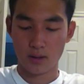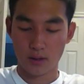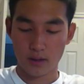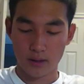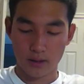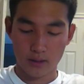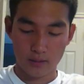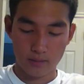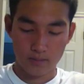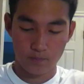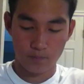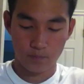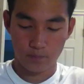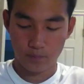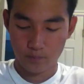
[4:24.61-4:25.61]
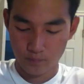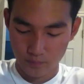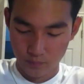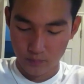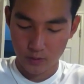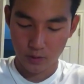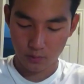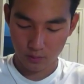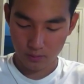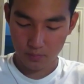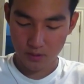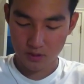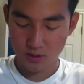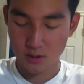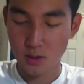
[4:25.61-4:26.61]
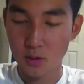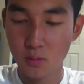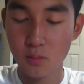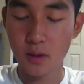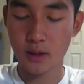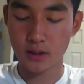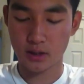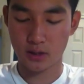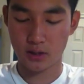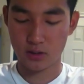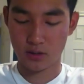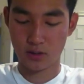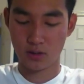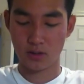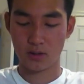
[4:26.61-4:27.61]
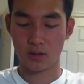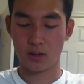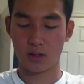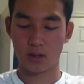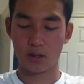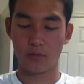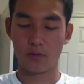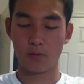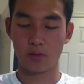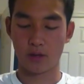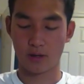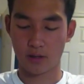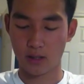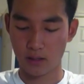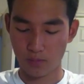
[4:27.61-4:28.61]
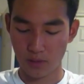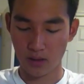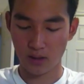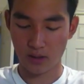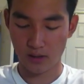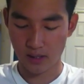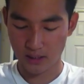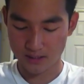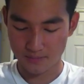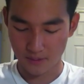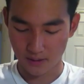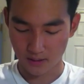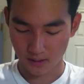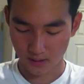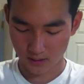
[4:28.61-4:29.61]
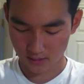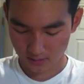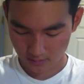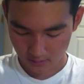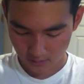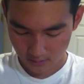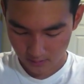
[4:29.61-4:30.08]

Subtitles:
You don't want to pinch it too much if you plan on keeping an X-spec head.